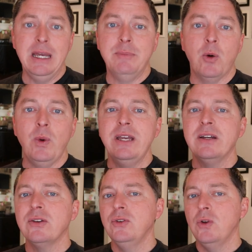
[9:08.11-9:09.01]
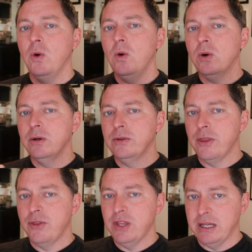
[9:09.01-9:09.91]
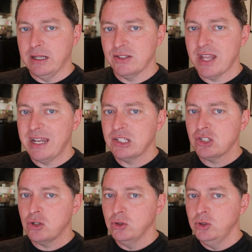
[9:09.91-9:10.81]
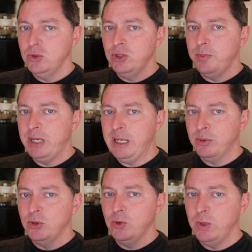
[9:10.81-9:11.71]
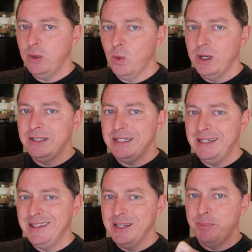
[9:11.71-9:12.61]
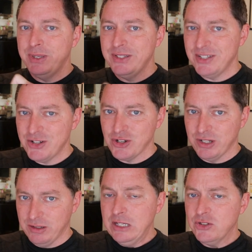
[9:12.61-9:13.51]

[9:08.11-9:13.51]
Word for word: But we ignore the things that exclude the people who we want in the position.